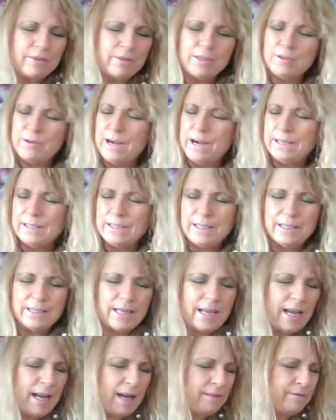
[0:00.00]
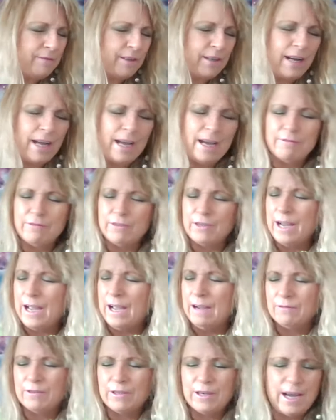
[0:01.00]
for granted, ever, ever,
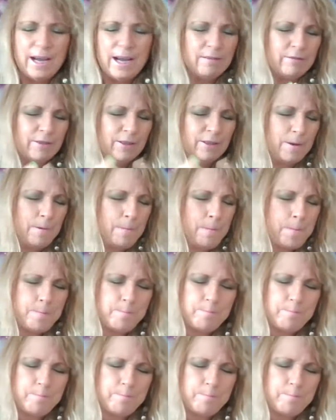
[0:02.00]
ever, ever.